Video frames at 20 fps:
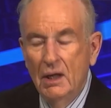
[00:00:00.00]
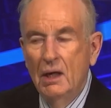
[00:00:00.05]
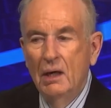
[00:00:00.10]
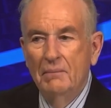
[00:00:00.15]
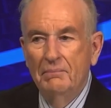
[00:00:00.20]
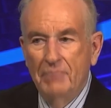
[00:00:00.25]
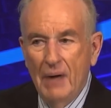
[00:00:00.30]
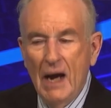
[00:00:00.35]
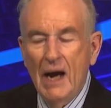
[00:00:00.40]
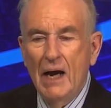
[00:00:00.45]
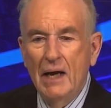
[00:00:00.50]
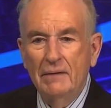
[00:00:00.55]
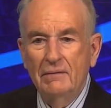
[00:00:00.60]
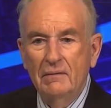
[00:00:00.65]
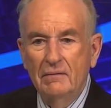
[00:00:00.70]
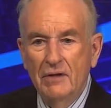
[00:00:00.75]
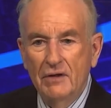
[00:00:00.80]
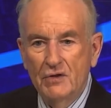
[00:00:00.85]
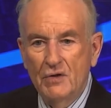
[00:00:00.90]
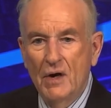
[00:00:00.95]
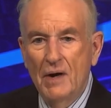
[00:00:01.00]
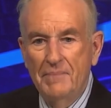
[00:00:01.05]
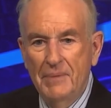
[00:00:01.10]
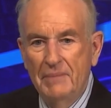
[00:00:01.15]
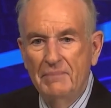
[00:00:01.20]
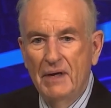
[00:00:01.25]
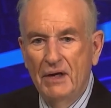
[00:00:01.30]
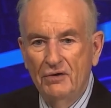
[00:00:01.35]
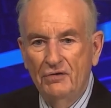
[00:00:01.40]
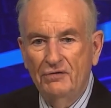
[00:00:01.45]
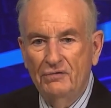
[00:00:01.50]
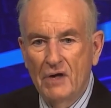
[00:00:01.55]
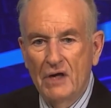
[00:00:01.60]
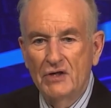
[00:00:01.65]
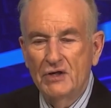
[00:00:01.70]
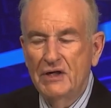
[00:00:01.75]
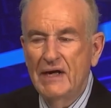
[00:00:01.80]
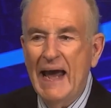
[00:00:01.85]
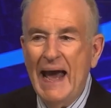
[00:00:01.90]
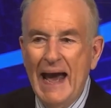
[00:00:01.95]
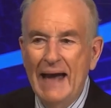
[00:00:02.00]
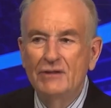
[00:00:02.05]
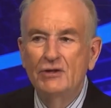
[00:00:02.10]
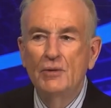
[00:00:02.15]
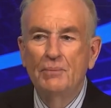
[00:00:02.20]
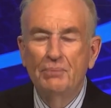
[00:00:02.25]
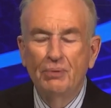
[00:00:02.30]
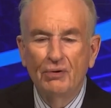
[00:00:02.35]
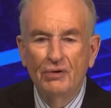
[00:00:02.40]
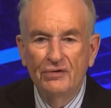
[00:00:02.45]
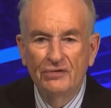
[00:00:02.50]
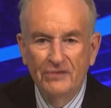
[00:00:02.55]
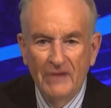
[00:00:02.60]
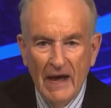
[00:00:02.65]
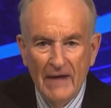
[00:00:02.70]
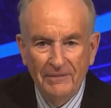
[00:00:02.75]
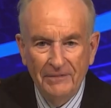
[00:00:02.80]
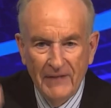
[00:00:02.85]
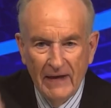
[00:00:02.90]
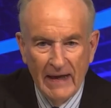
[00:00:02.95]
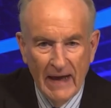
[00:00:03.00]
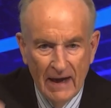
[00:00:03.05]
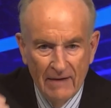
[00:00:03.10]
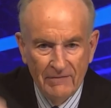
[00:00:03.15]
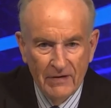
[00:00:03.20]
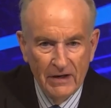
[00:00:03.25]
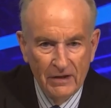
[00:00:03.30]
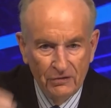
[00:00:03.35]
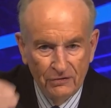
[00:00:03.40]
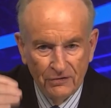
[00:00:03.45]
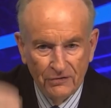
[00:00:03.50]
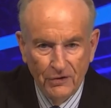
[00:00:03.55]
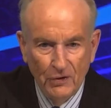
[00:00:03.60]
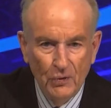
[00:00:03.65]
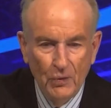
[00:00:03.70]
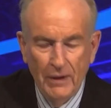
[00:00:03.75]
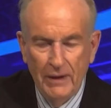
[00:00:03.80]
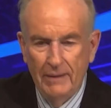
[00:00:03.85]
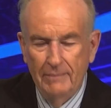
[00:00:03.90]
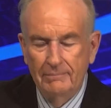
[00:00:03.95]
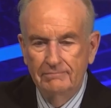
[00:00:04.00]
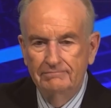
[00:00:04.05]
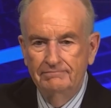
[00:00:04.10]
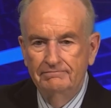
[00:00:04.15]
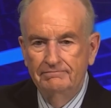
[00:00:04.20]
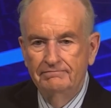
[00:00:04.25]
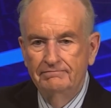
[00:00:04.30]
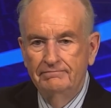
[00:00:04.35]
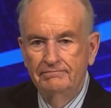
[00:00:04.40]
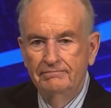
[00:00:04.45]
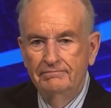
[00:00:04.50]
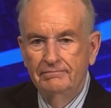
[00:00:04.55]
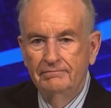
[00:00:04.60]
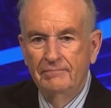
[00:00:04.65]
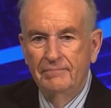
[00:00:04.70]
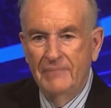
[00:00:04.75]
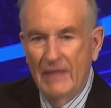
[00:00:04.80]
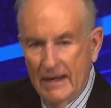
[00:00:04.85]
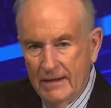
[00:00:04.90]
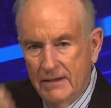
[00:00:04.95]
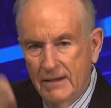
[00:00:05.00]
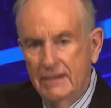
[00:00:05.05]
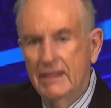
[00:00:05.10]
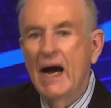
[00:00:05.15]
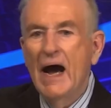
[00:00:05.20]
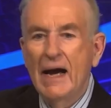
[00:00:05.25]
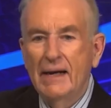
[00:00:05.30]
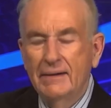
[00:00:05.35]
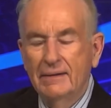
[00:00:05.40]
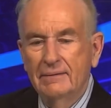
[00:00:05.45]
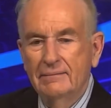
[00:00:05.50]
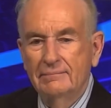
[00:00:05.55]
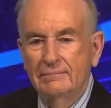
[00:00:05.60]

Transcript: But the Trump administration had to present the evidence to him. They did not.